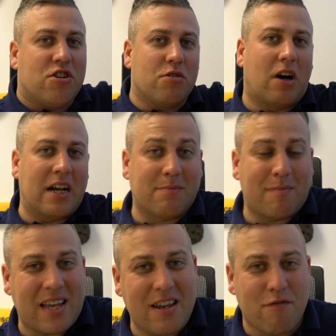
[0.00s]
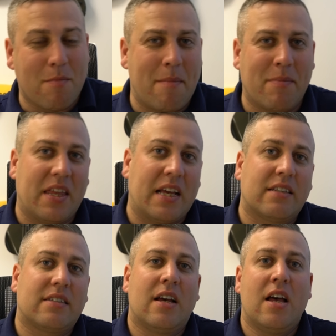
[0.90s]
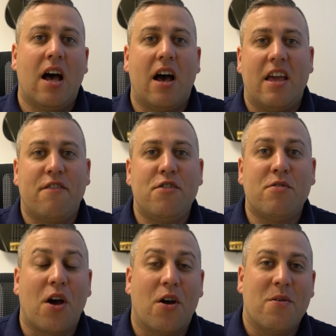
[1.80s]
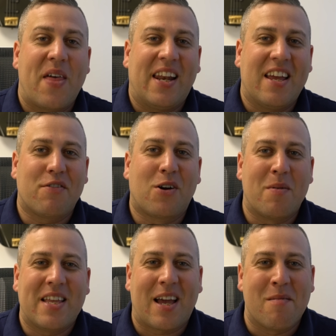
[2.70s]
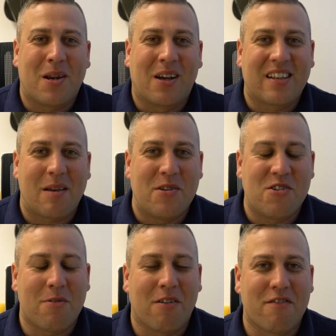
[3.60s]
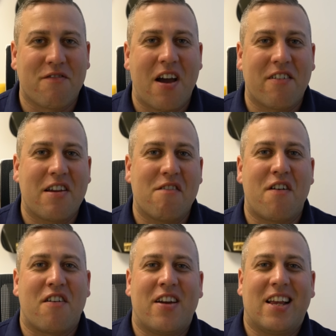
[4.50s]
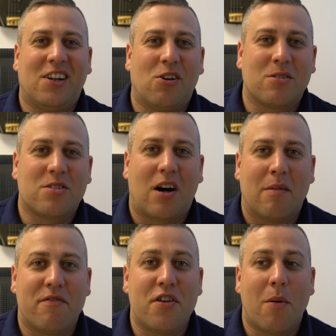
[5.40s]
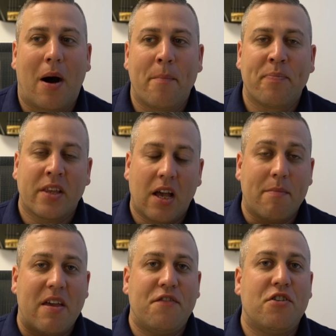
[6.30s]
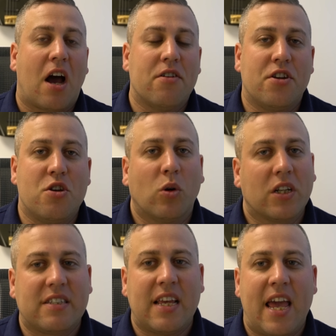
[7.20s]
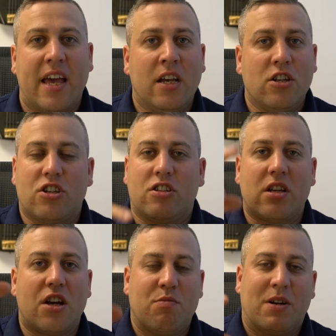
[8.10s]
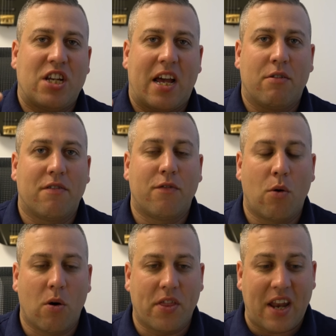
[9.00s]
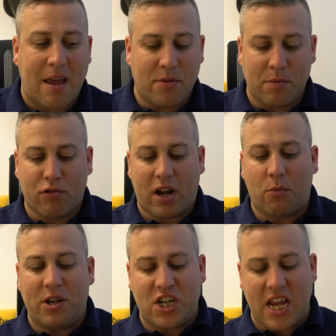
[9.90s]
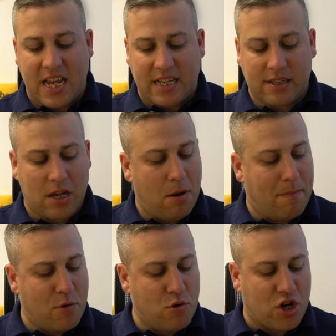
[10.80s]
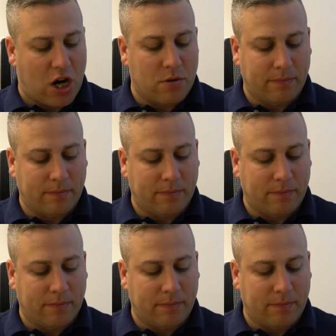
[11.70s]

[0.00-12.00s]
You guys may remember this. If you do, then leave a comment down below because that means you are a very long time viewer. If you don't and you want to see it, just search my channel for the name of the product, which is Mujjo.